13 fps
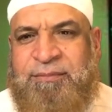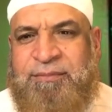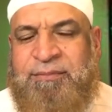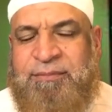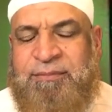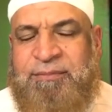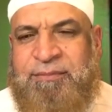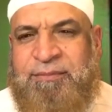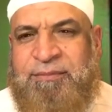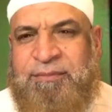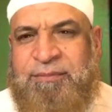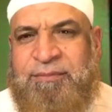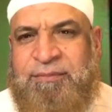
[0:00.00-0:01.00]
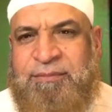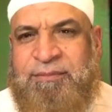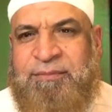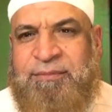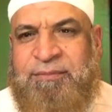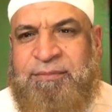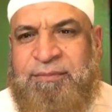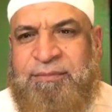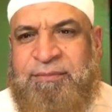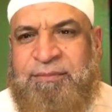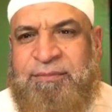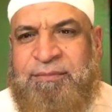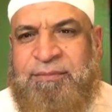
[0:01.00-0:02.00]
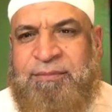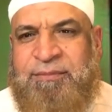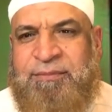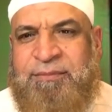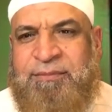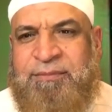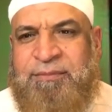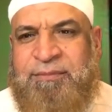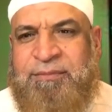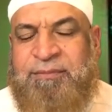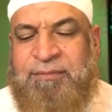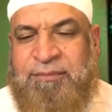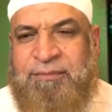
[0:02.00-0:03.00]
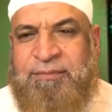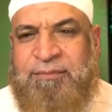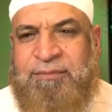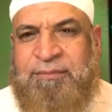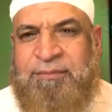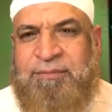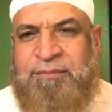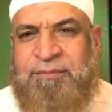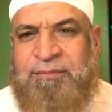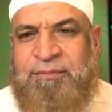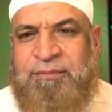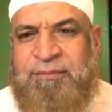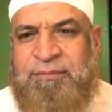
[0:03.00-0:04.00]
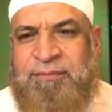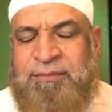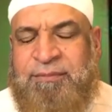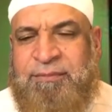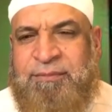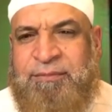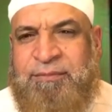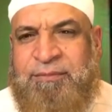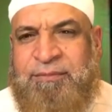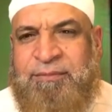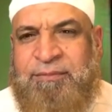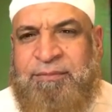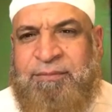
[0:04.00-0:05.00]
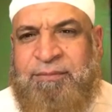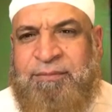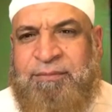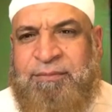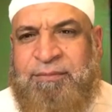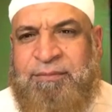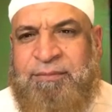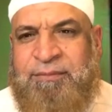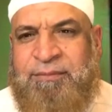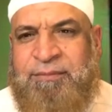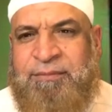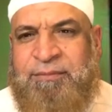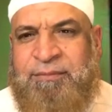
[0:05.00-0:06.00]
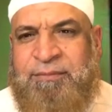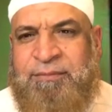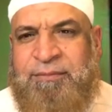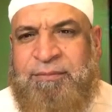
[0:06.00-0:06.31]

No words are spoken by the person on screen.